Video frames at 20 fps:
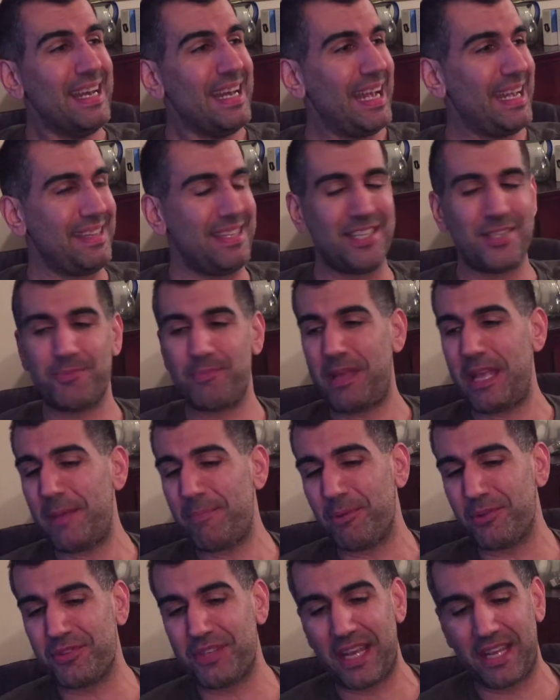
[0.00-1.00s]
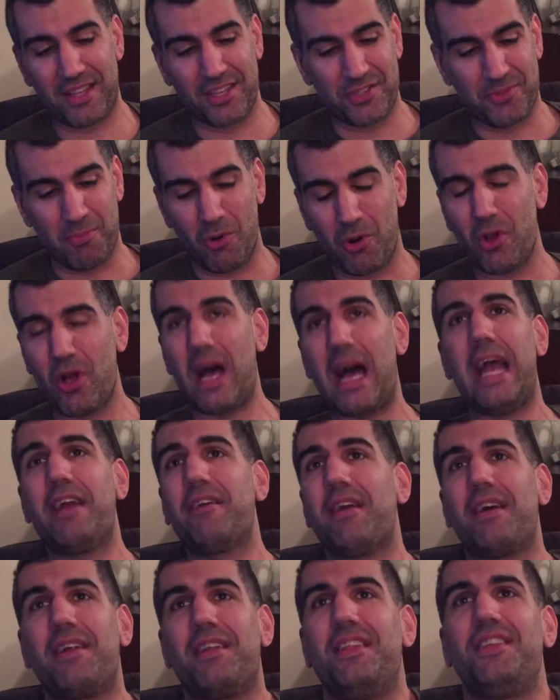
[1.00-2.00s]
And these people take this moral high
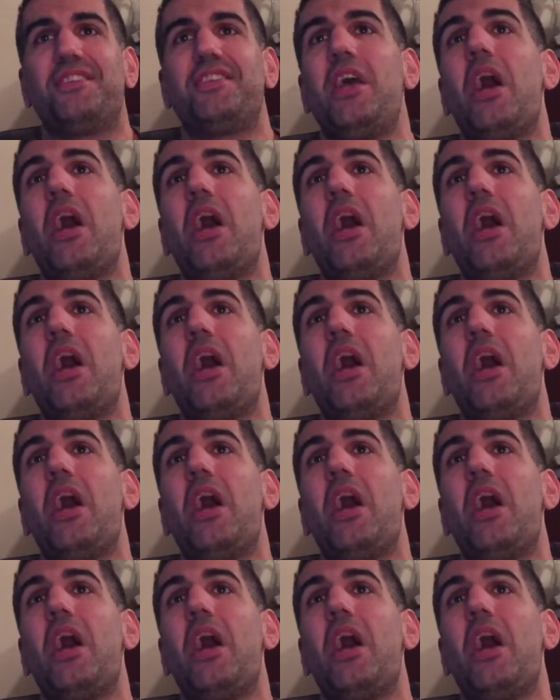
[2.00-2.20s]
ground and they say,